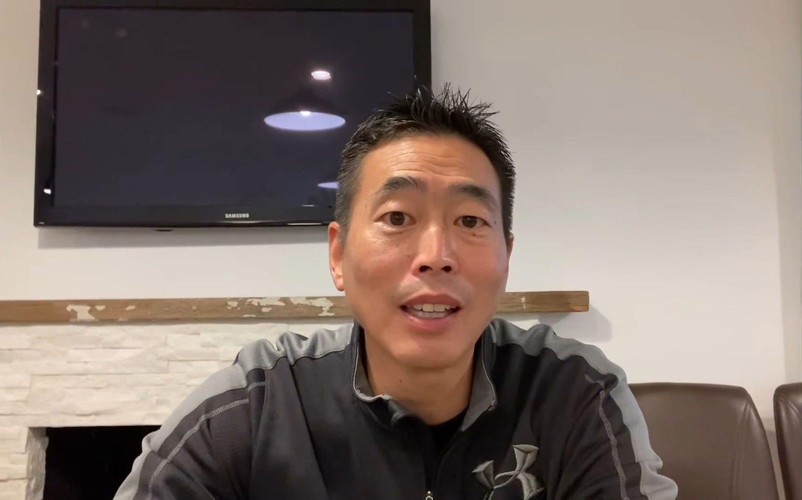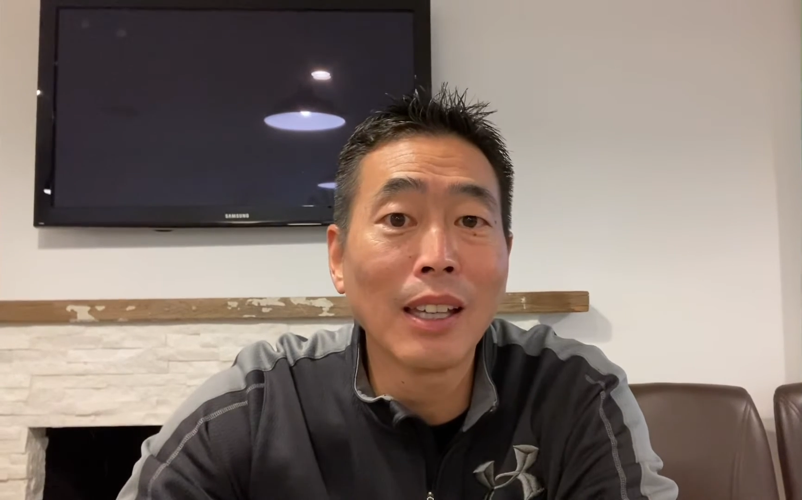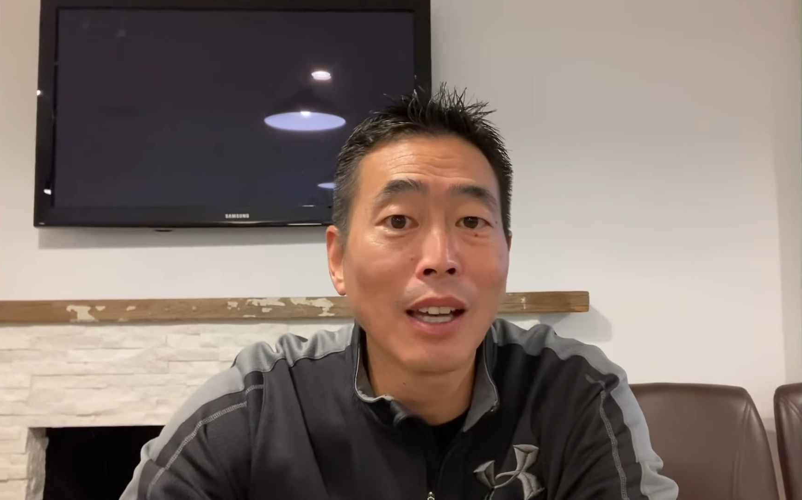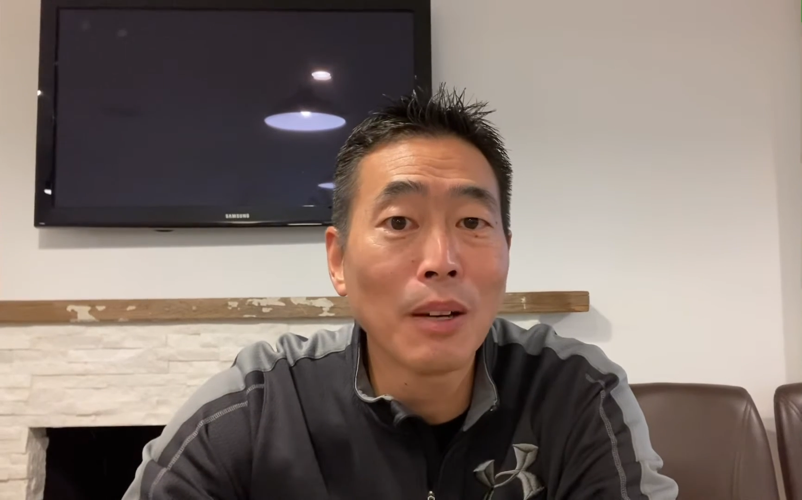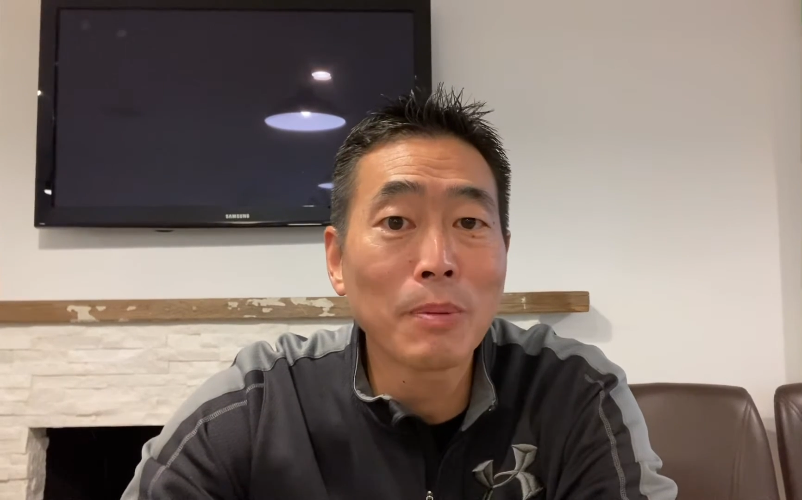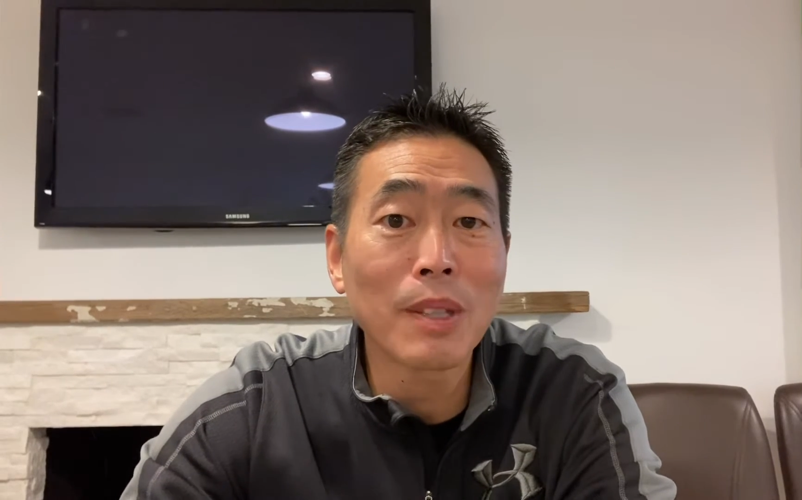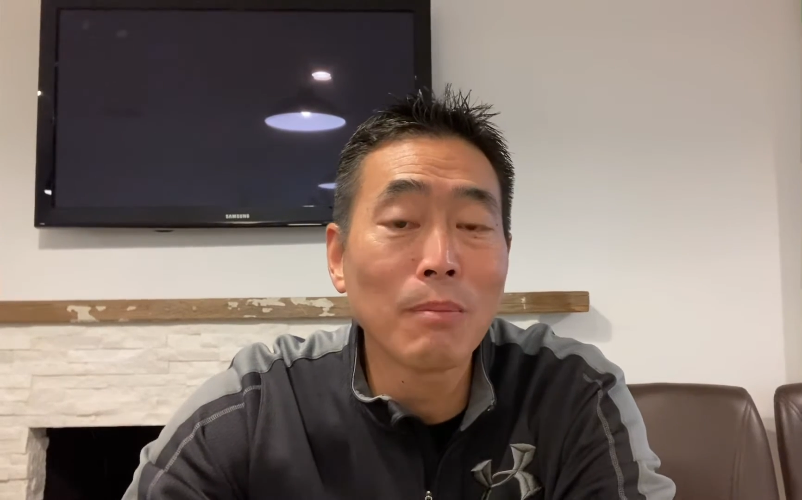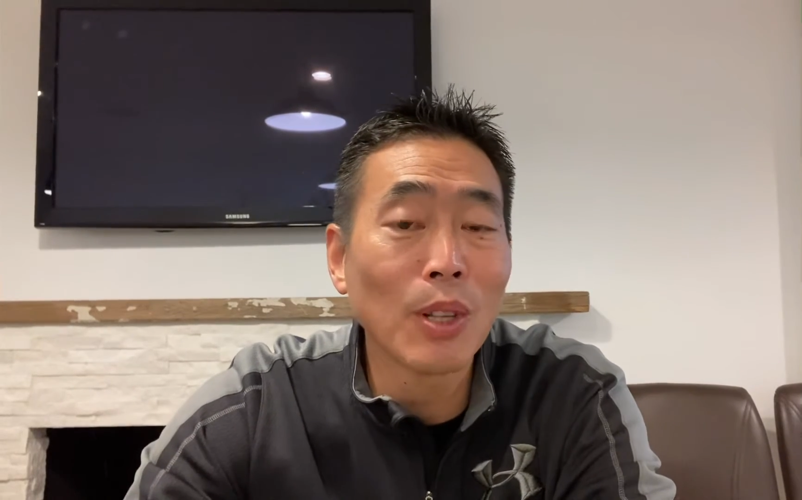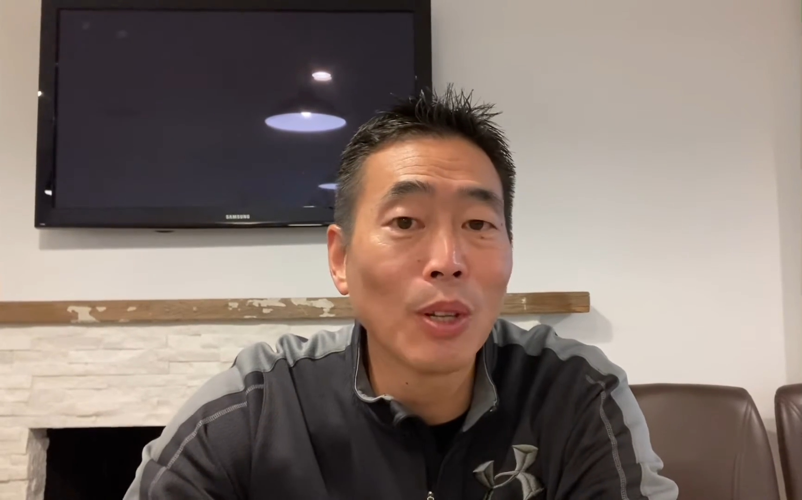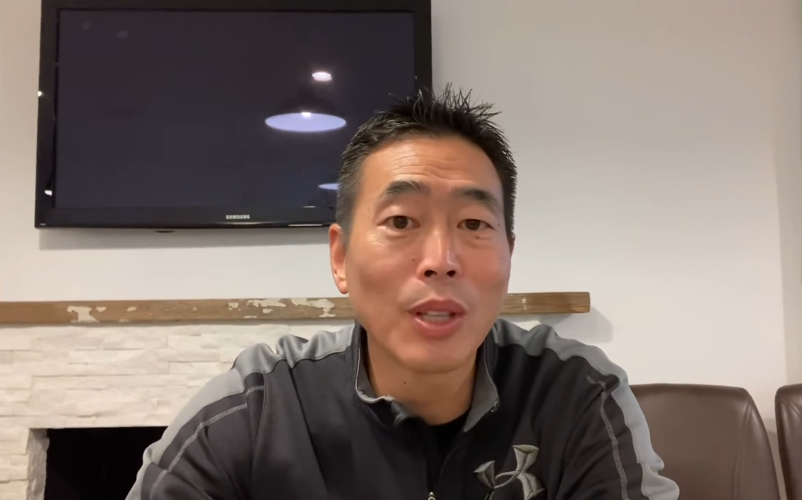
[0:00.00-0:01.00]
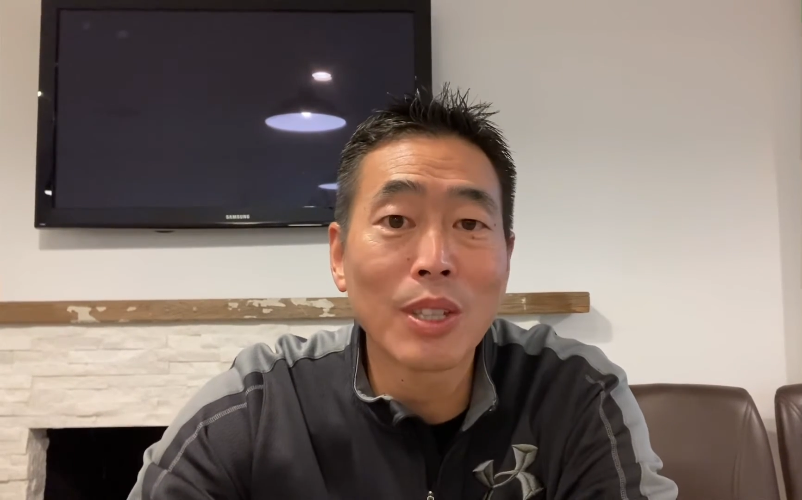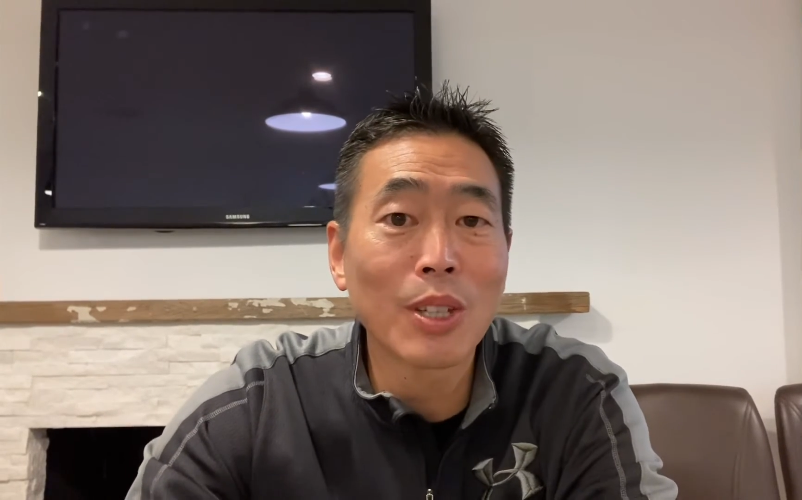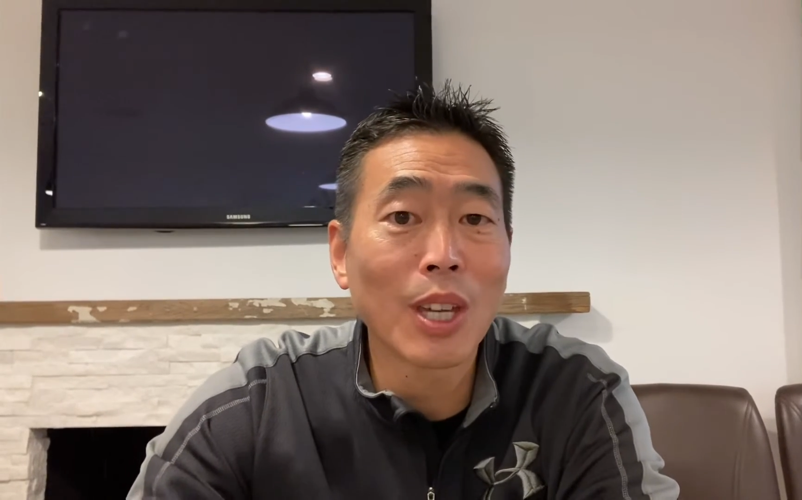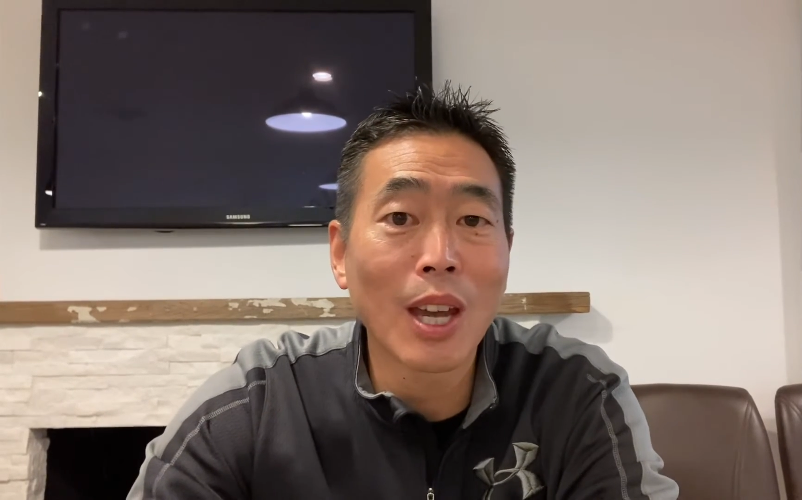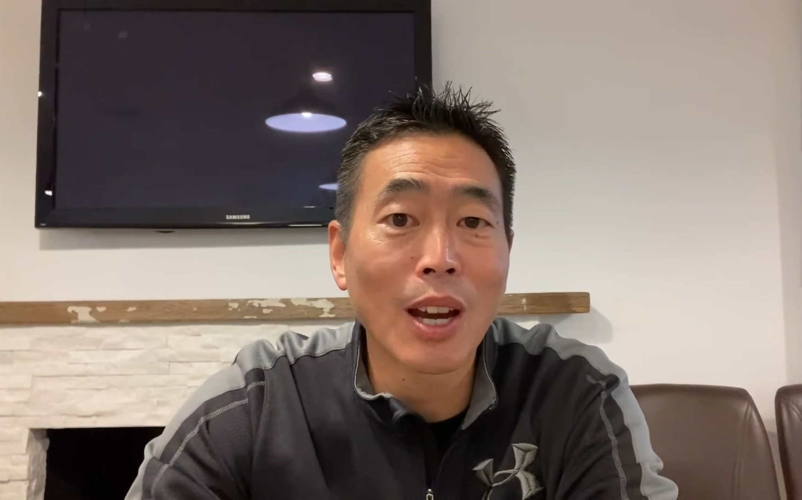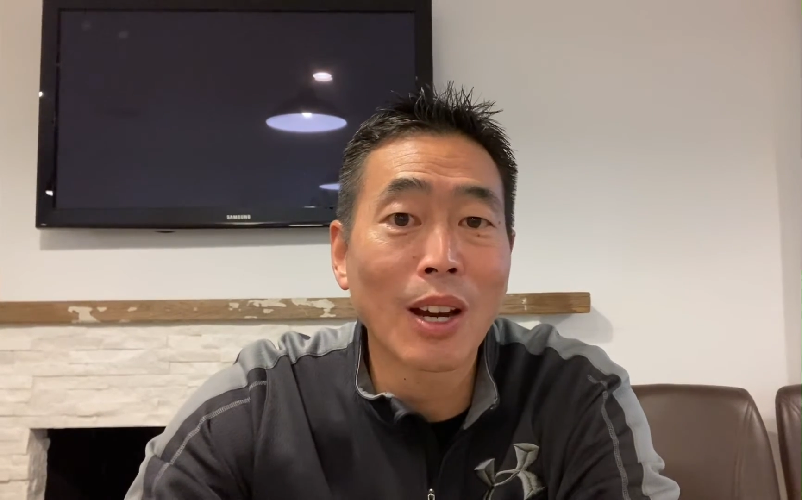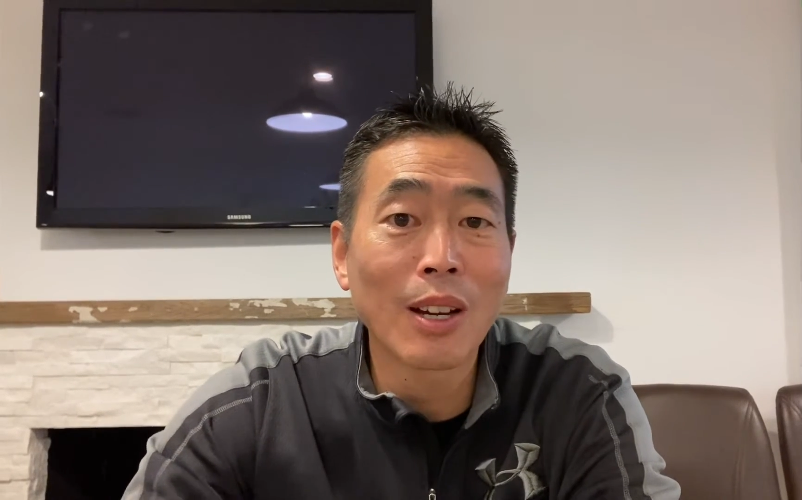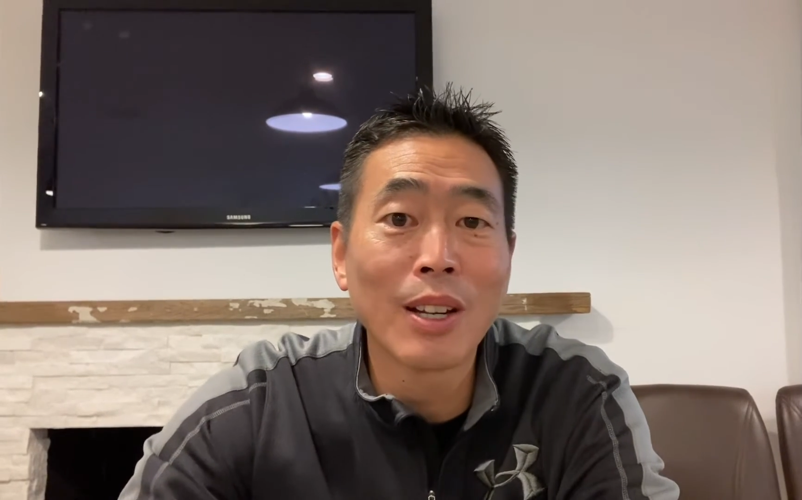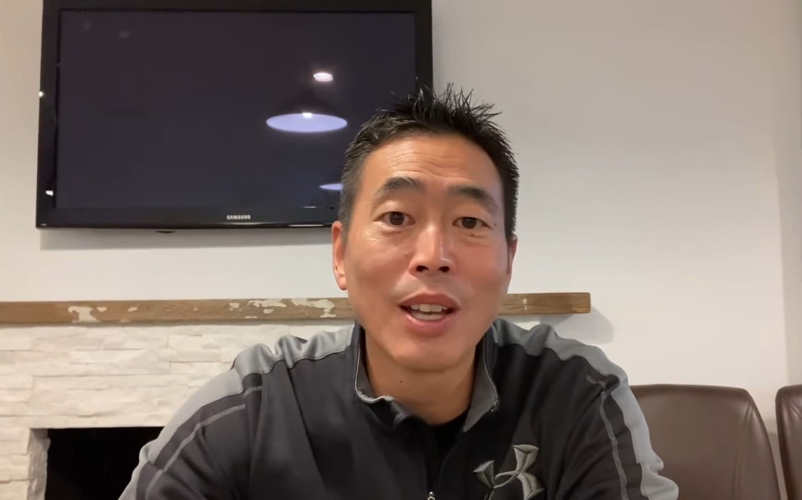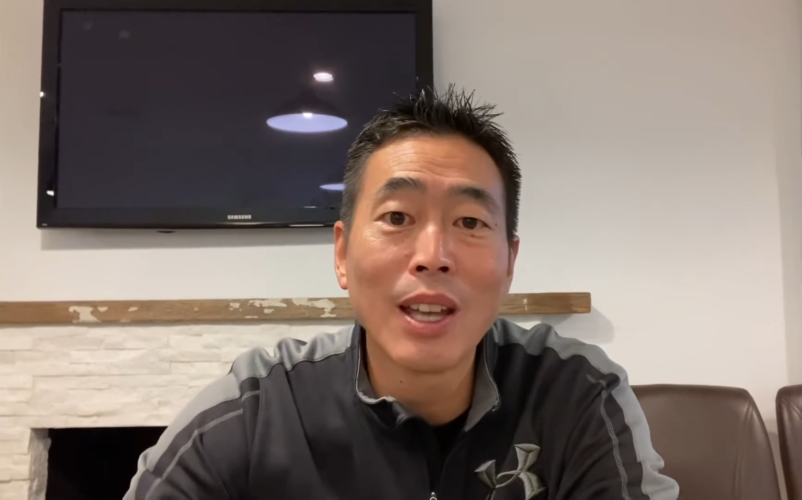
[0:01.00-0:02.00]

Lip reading: it helps them know that you care